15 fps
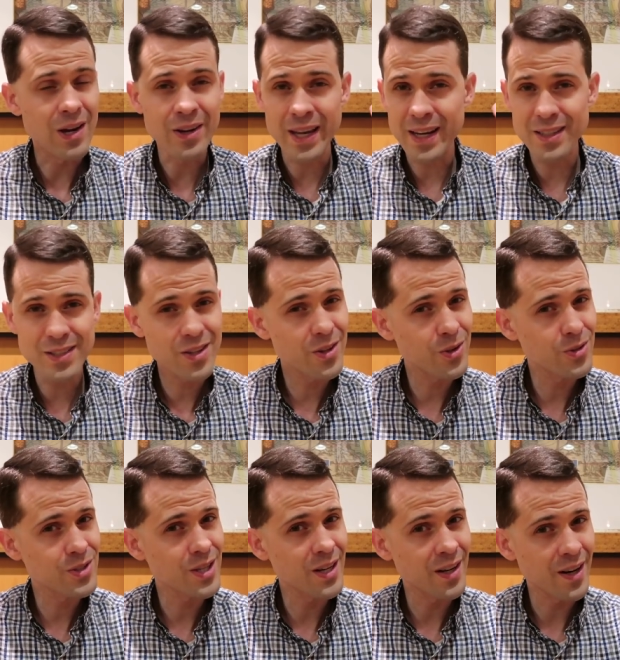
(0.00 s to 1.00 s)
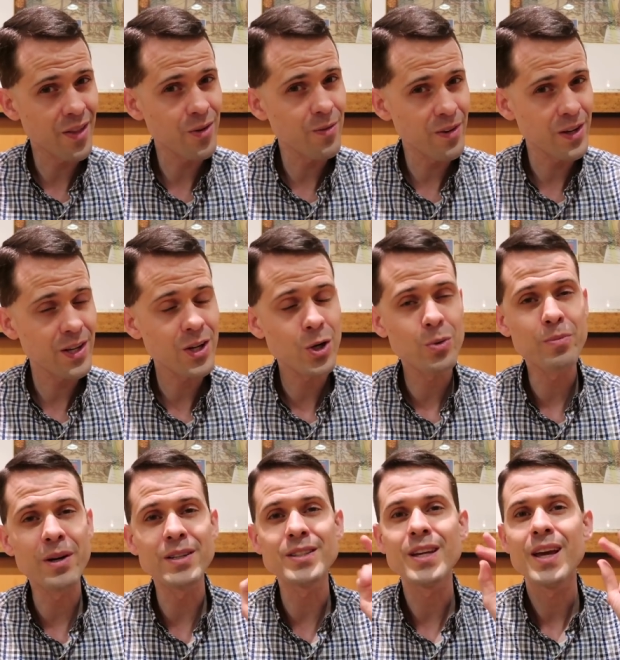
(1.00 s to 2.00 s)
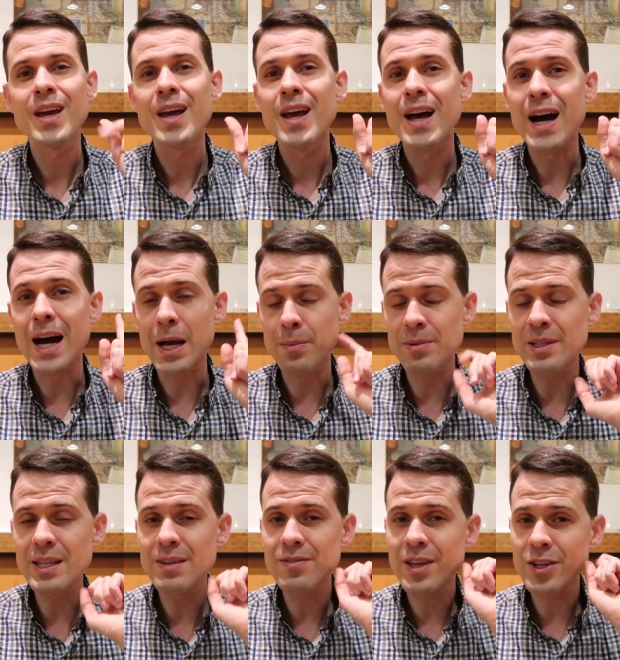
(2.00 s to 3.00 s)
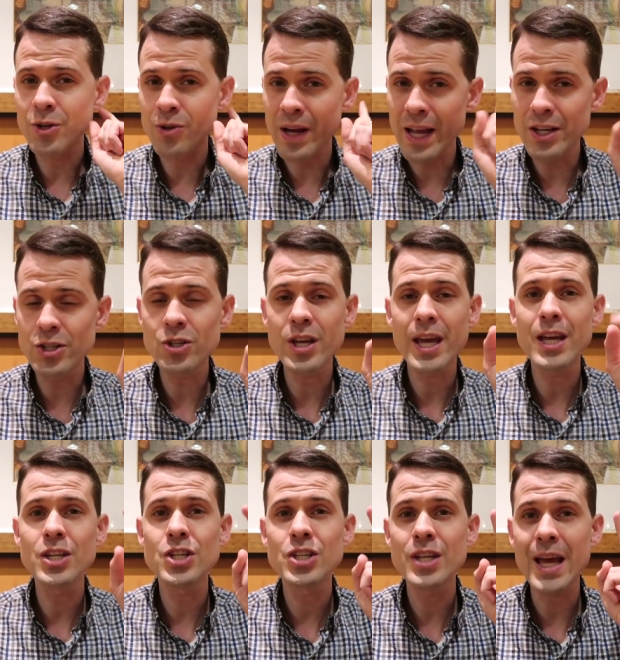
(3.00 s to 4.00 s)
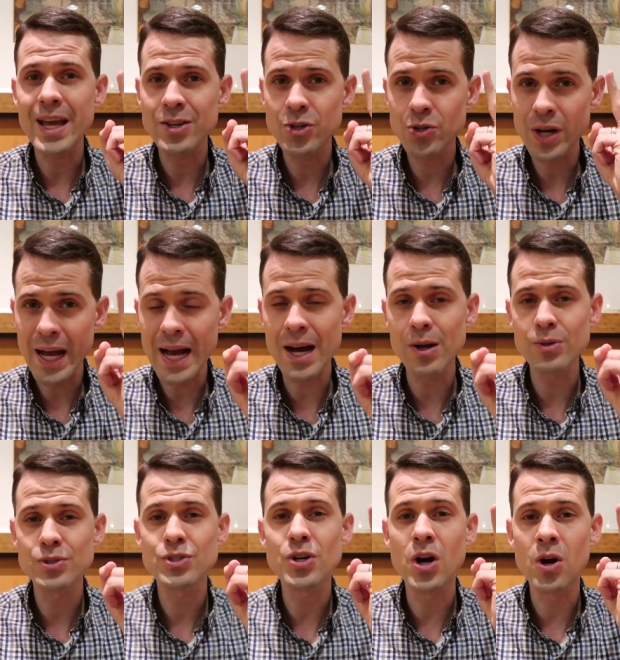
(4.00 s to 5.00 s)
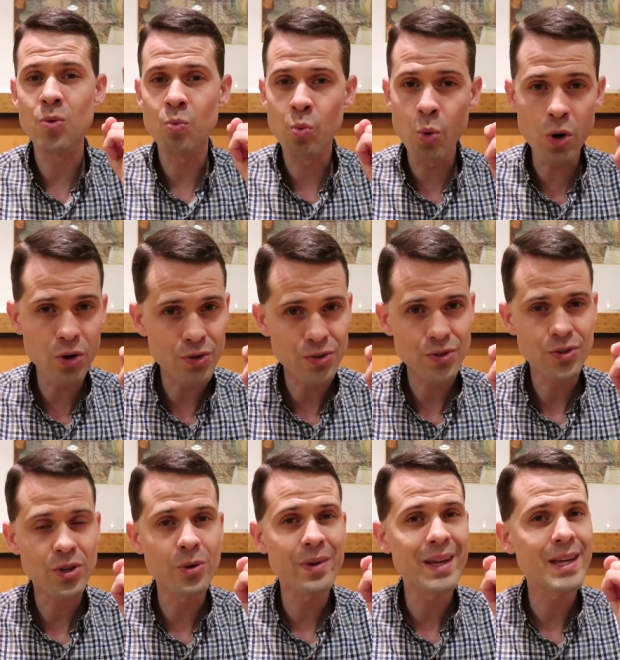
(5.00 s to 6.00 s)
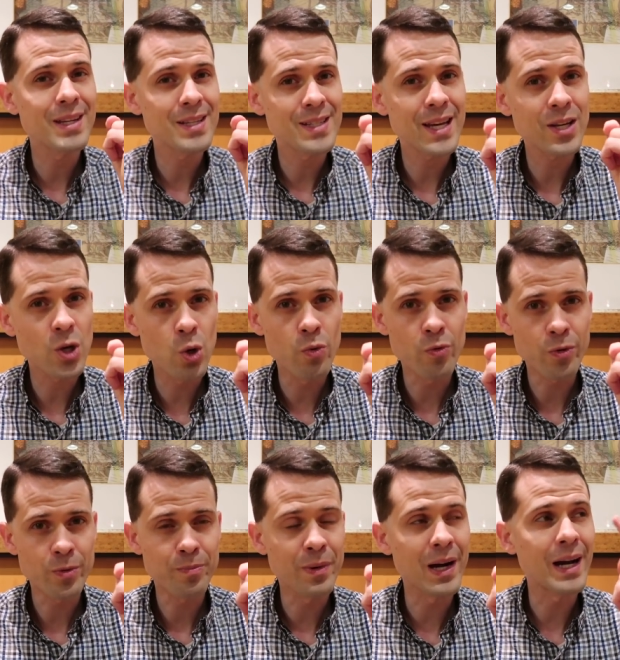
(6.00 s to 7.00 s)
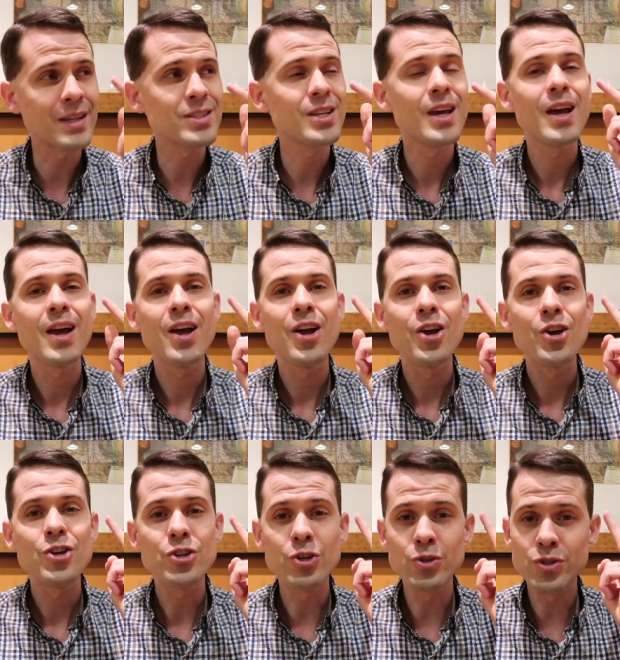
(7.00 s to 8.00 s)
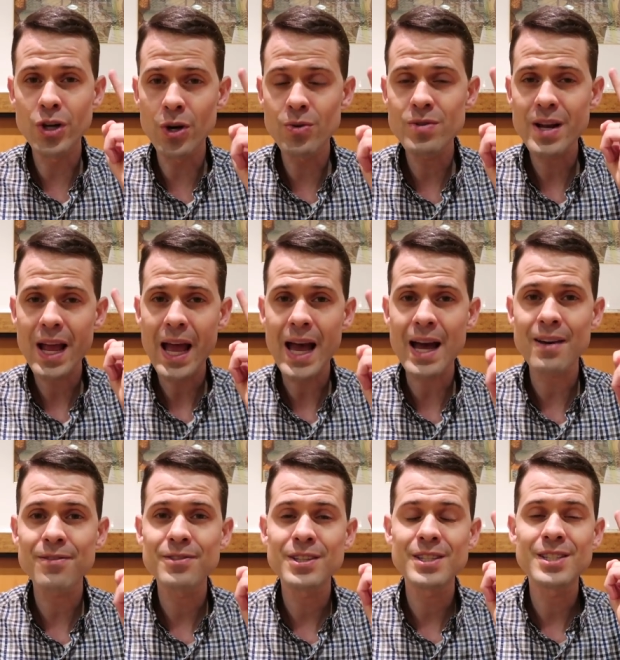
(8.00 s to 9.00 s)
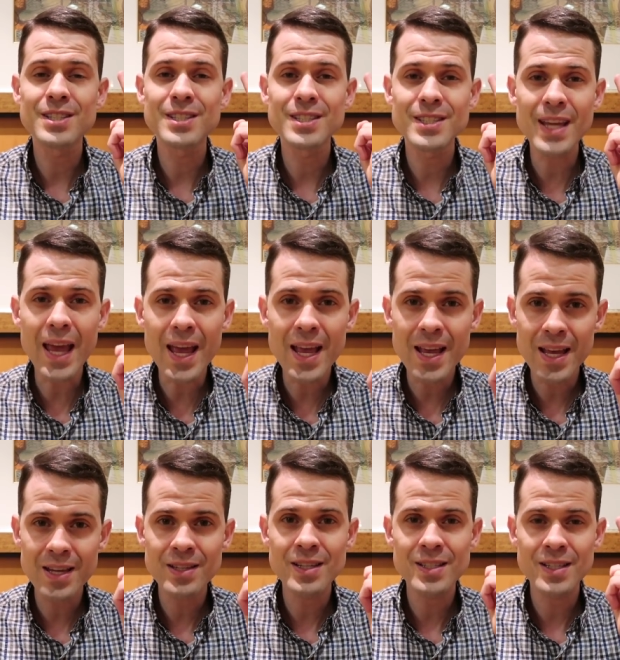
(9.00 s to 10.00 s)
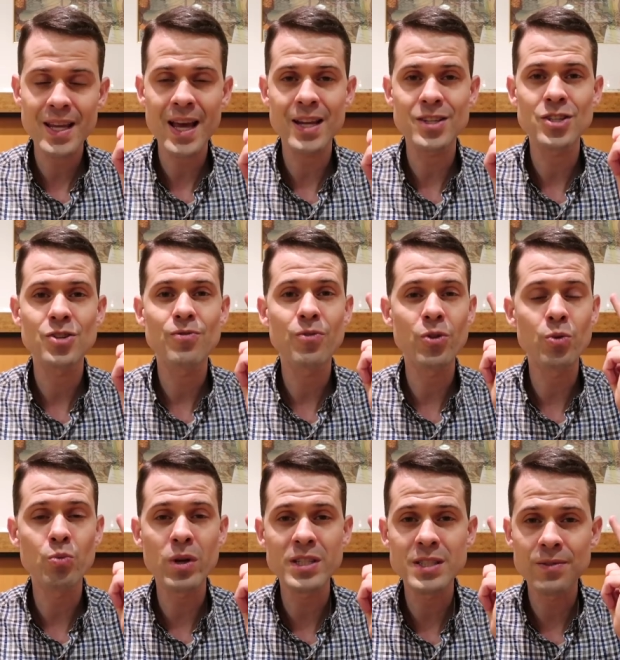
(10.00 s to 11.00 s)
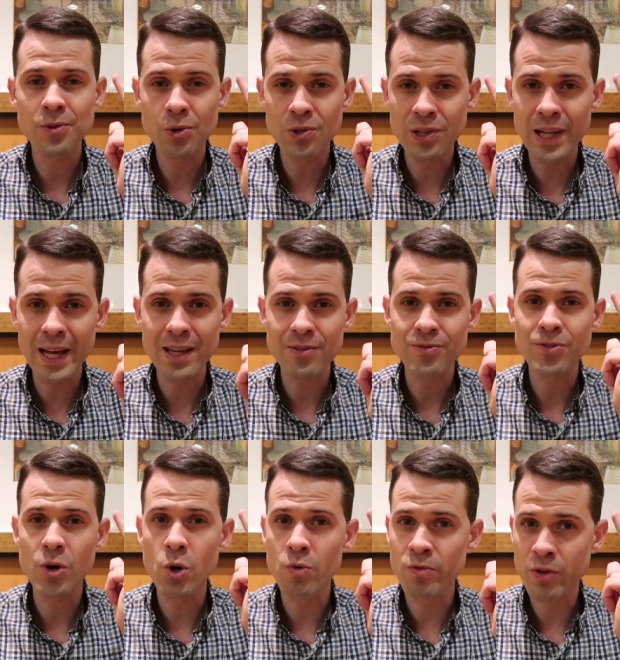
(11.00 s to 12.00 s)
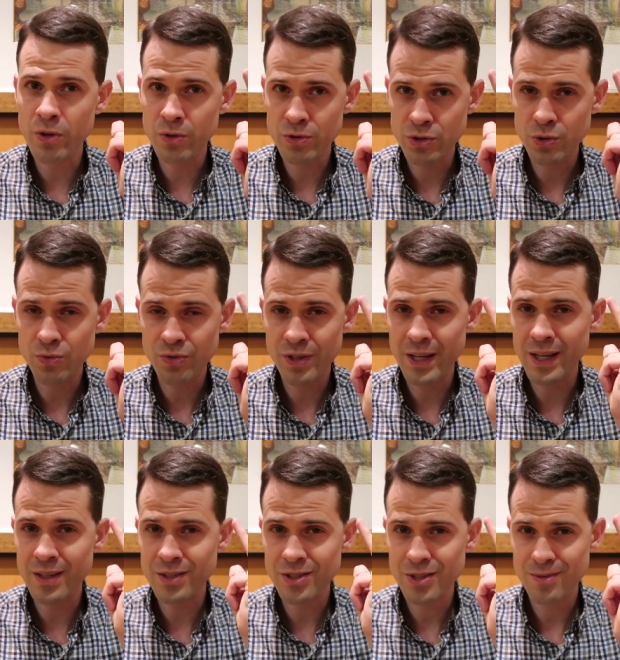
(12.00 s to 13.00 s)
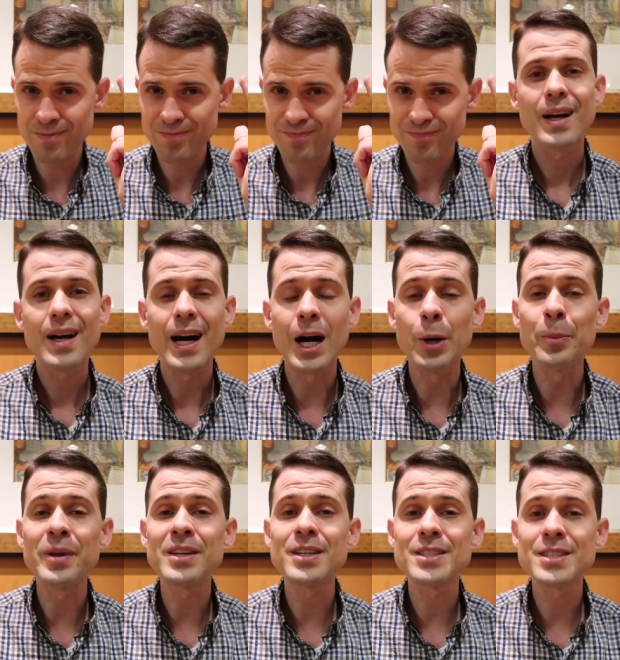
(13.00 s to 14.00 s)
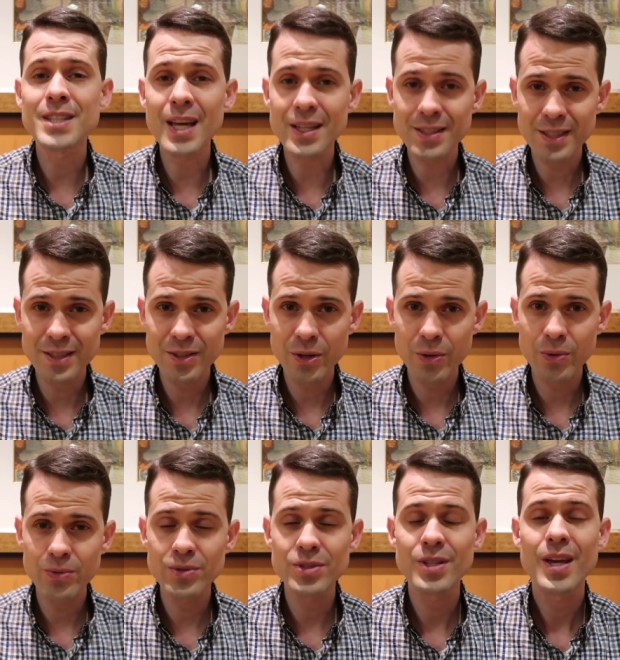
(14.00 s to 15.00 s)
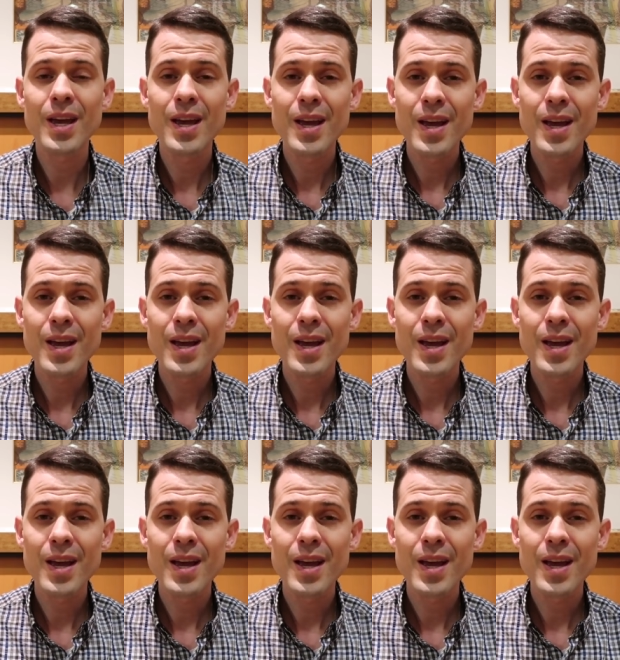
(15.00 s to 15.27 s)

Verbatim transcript: I'll get into those in another video, but I believe that your education and your house are worth going into debt over. But you don't have to stay into debt for the rest of your life over those two things. I'll be discussing those